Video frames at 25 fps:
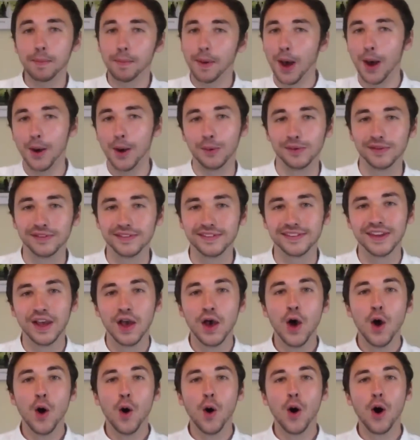bones,
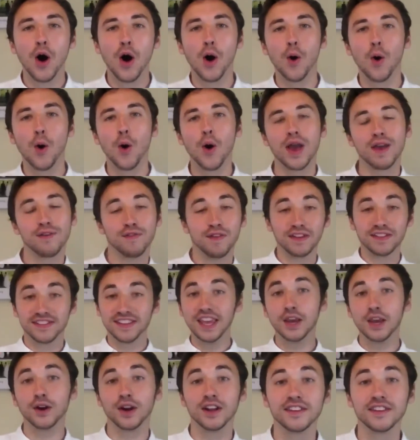or if
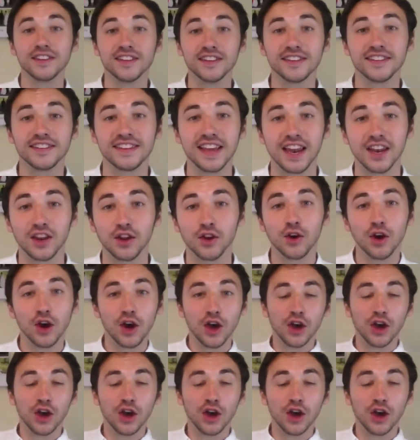Ezekiel had just said,